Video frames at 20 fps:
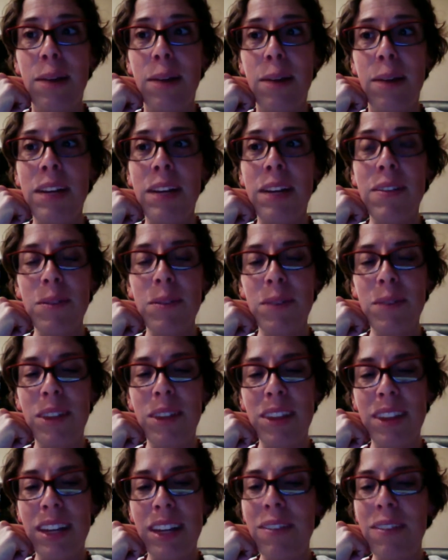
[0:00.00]
Even
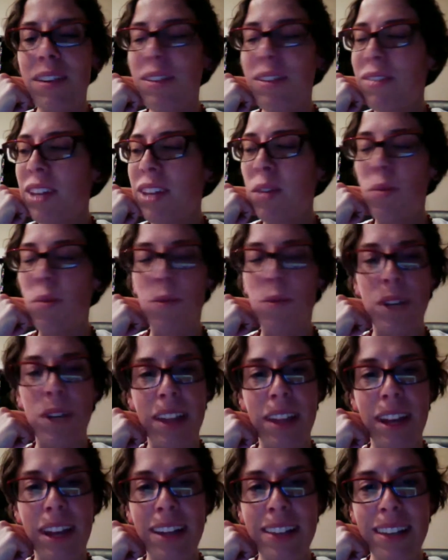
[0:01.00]
if they don't
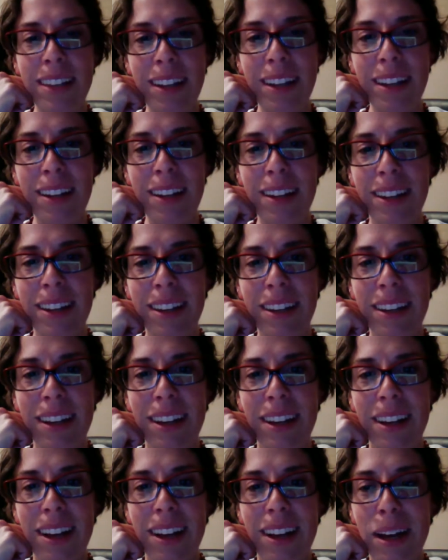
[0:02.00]
realize it,
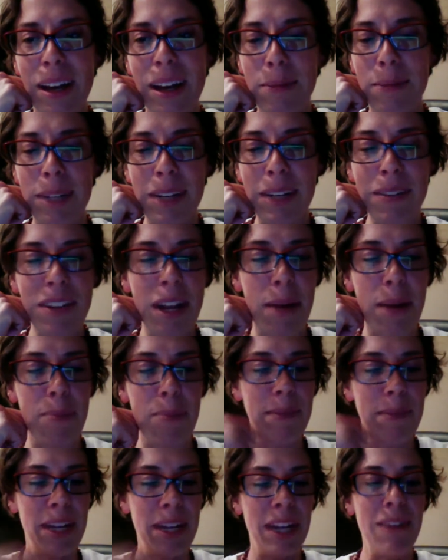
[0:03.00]
even
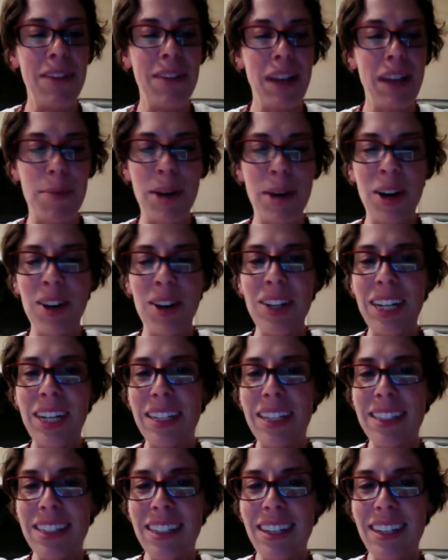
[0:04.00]
at
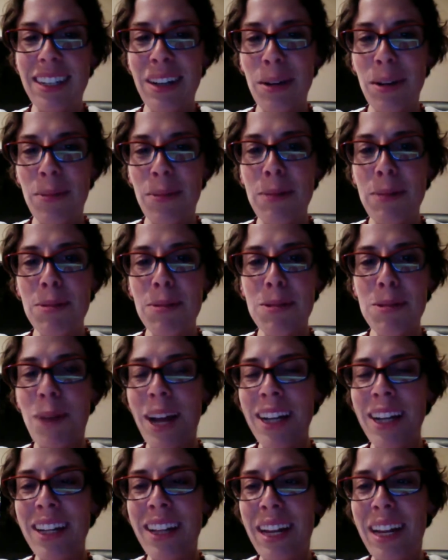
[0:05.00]
parties, you know, people's
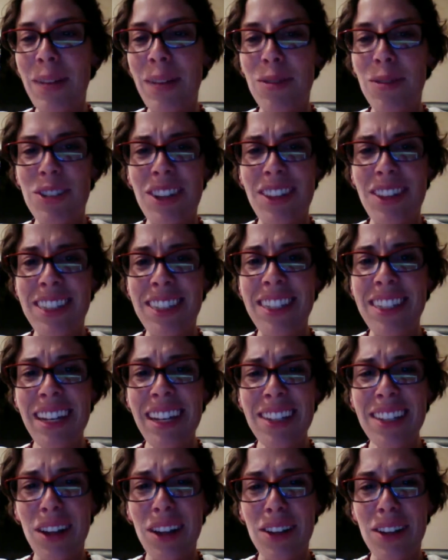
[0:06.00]
body language at the sea
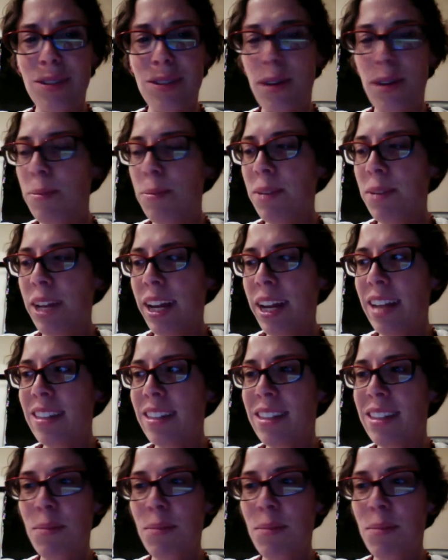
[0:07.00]
salt scrub. When I
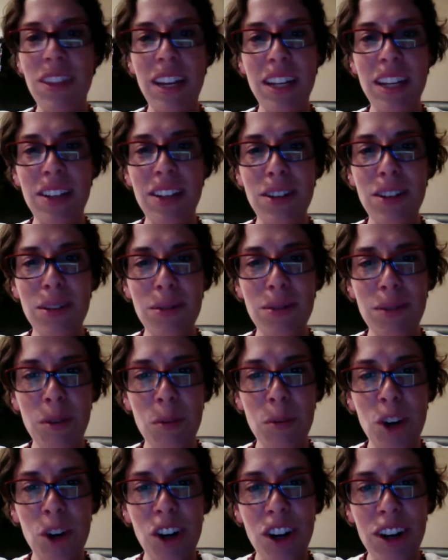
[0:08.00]
ask them what they do for
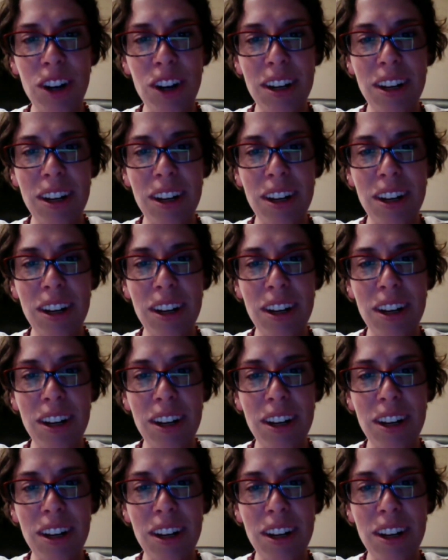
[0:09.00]
work,